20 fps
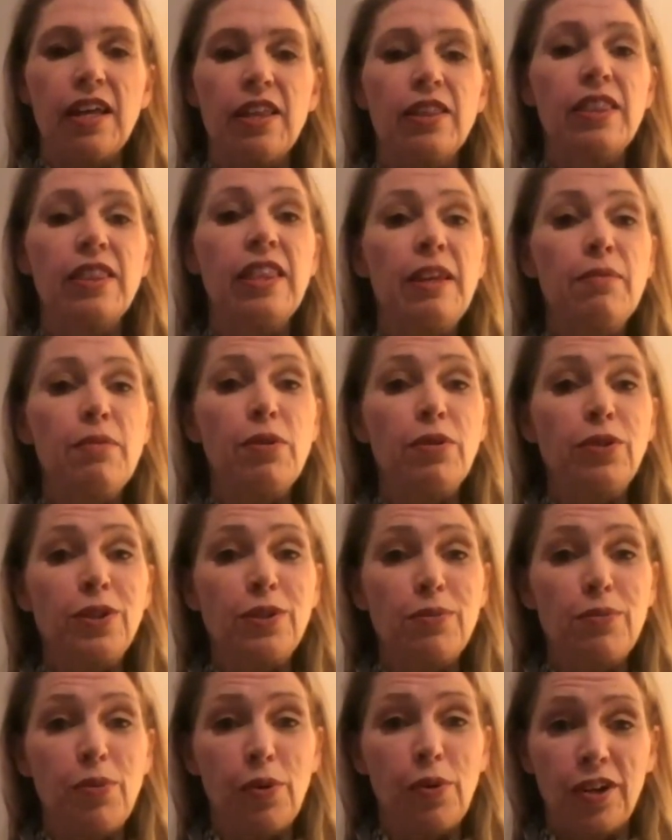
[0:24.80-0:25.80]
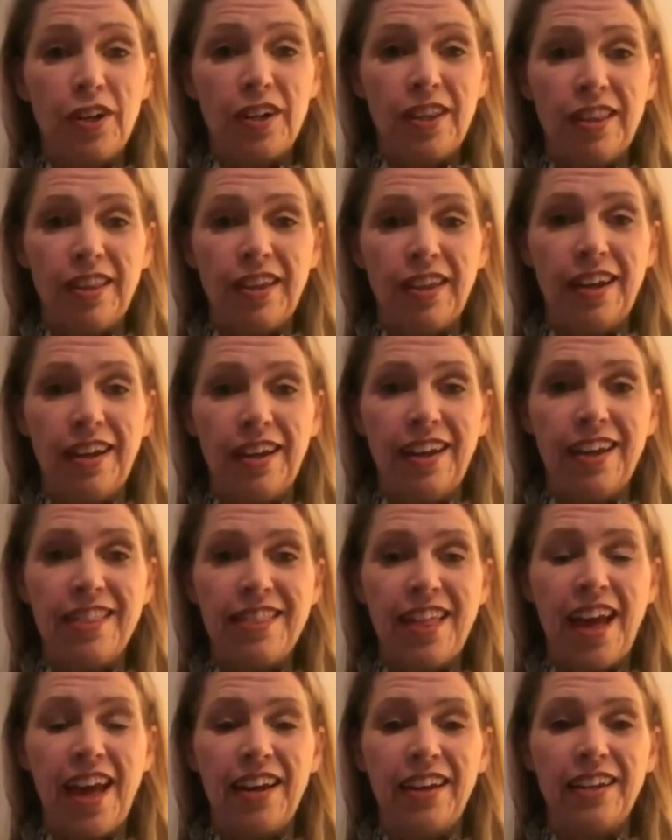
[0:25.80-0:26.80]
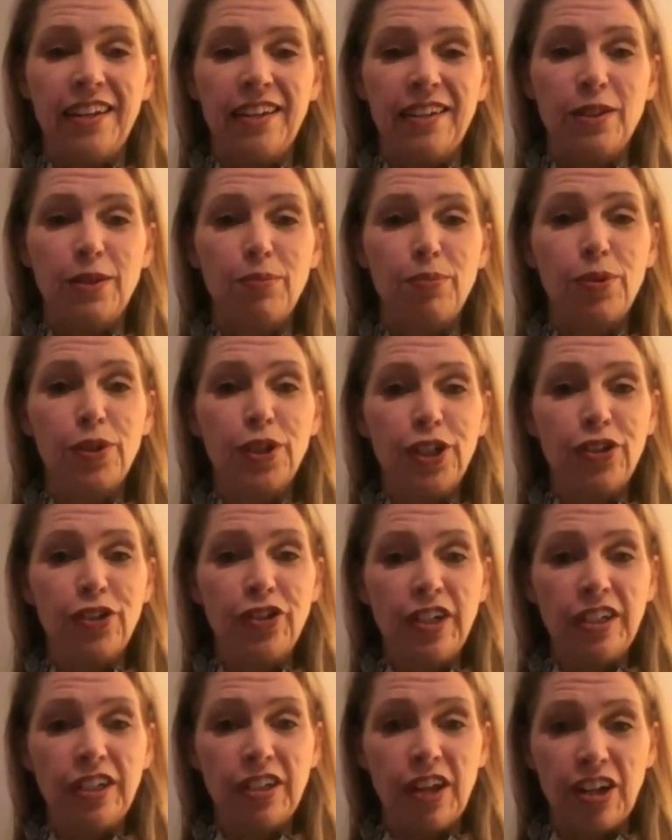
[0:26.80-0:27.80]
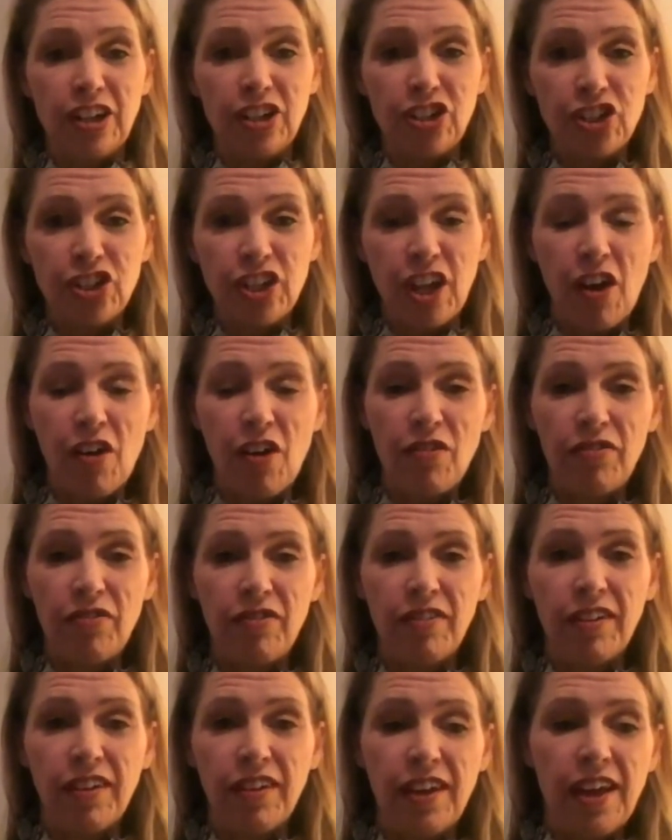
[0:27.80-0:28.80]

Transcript: the most important thing, and that is put your needs on a shelf.